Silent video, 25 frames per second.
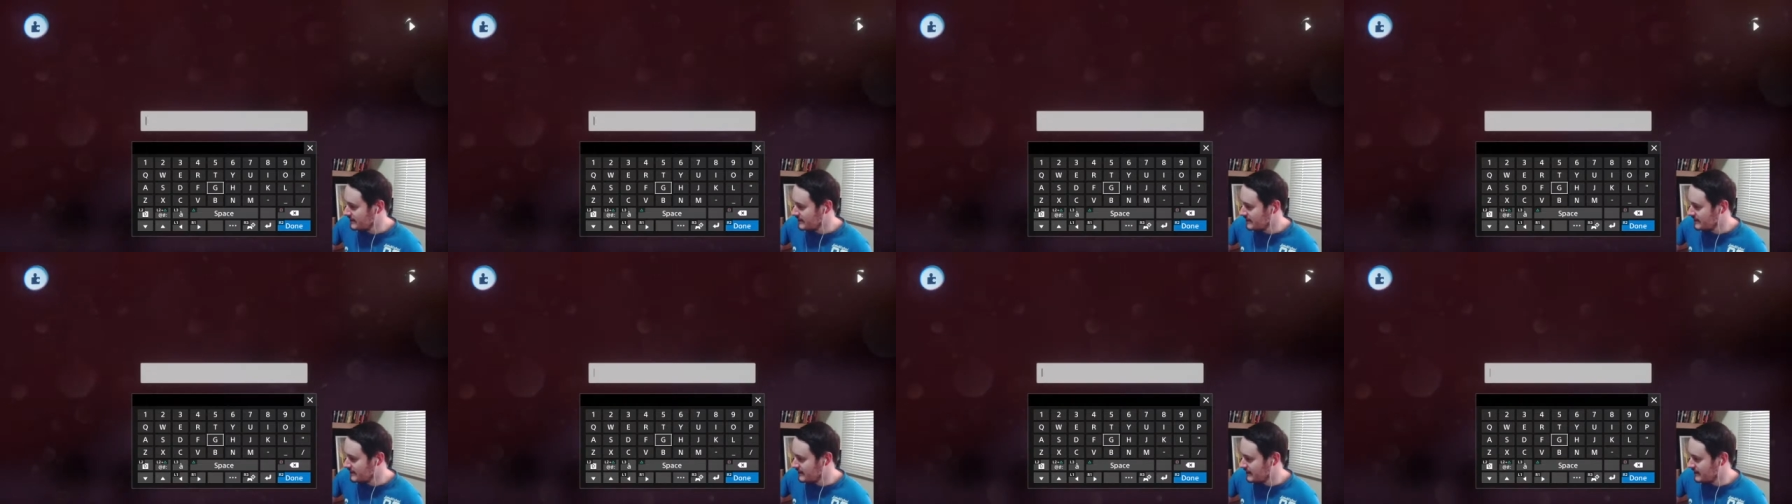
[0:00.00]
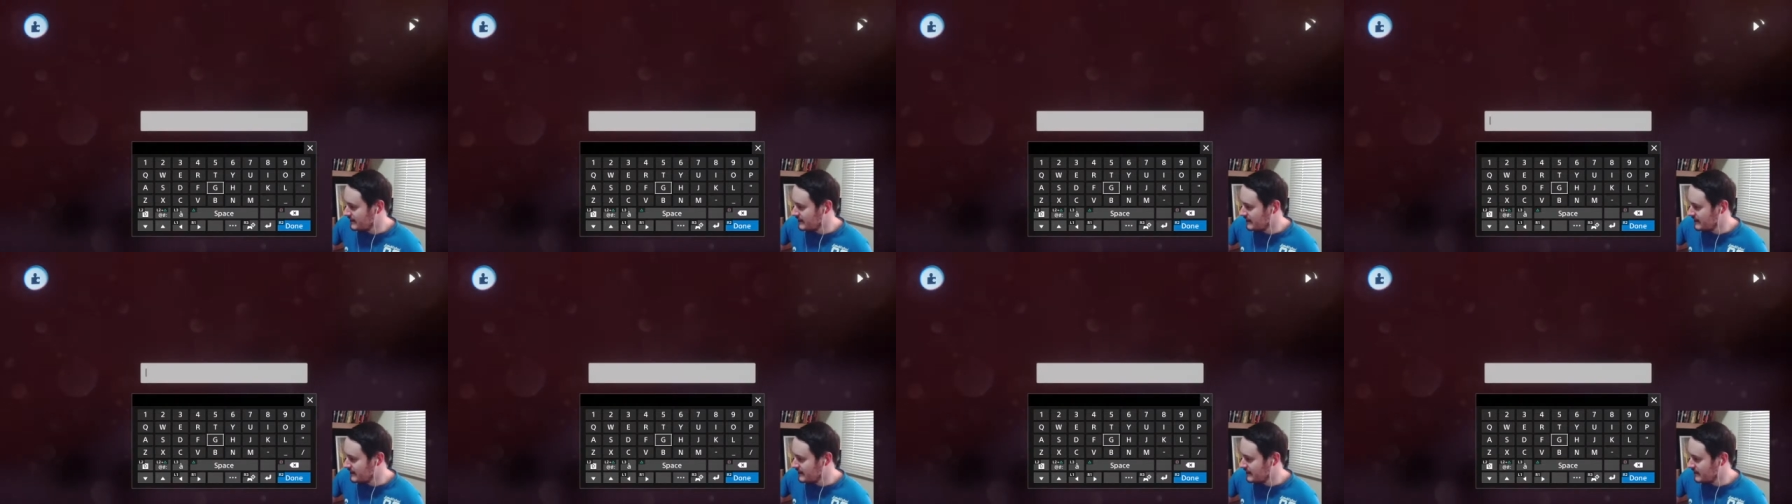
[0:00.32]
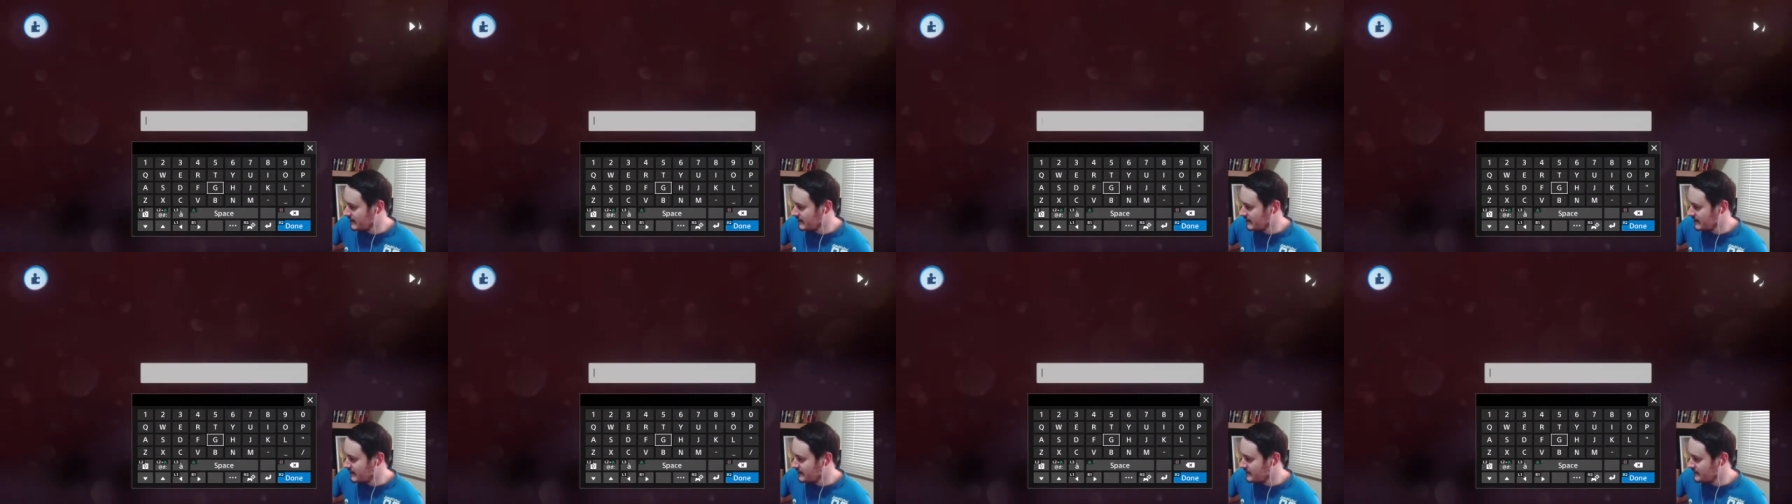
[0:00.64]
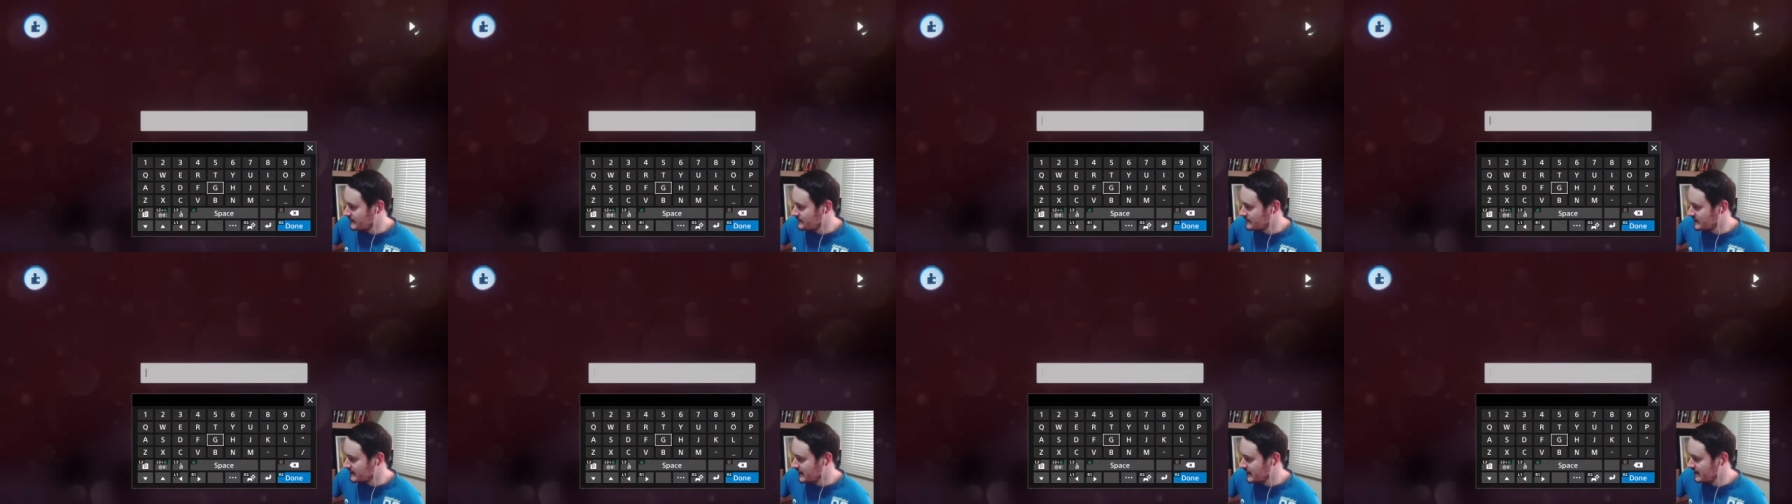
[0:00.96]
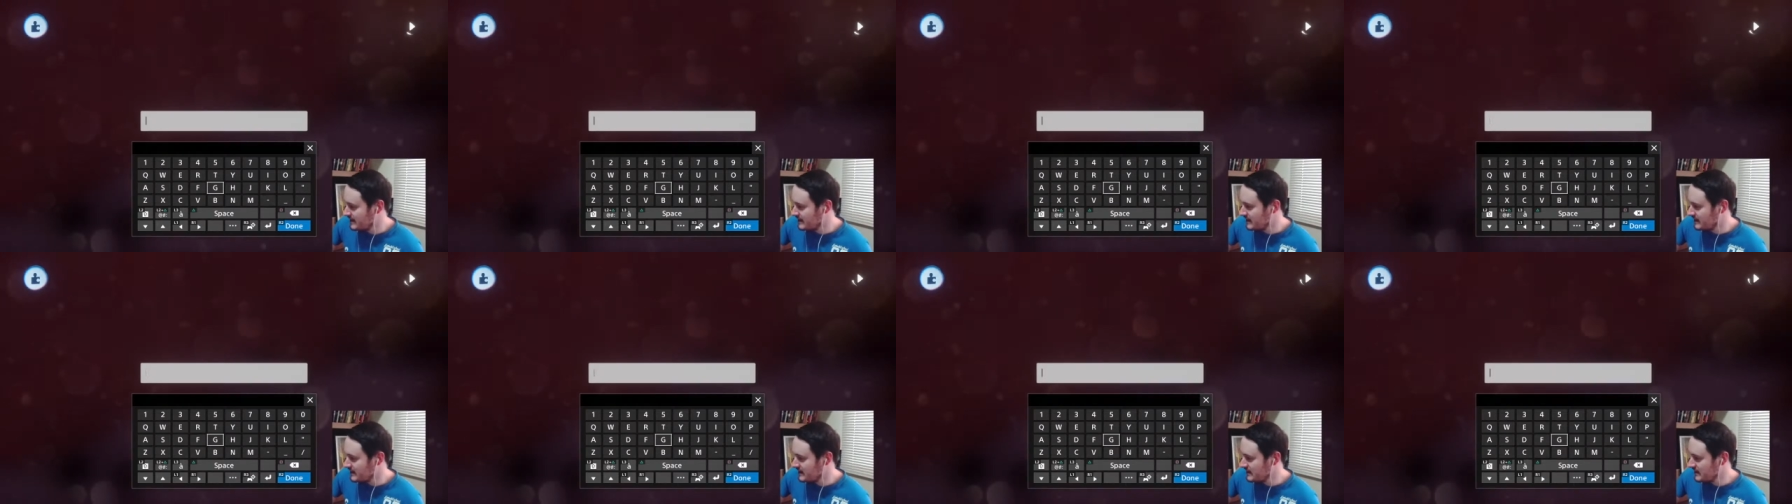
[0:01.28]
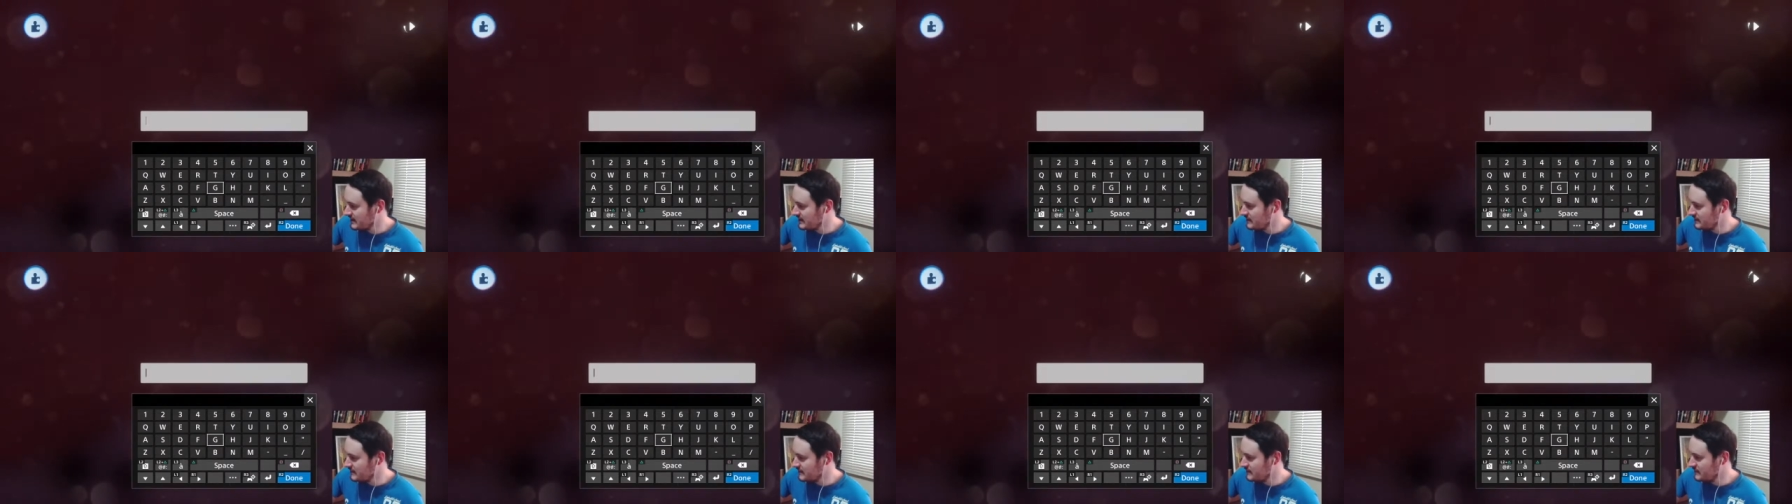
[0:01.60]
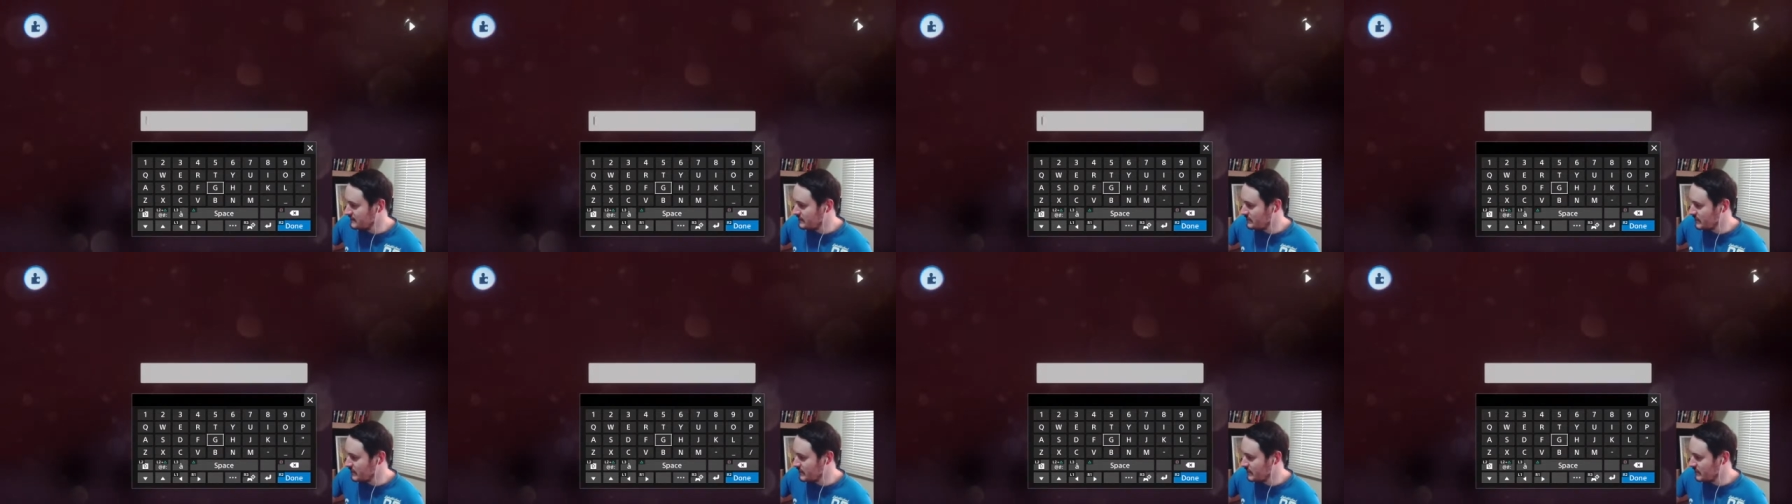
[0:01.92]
Hey Delirium,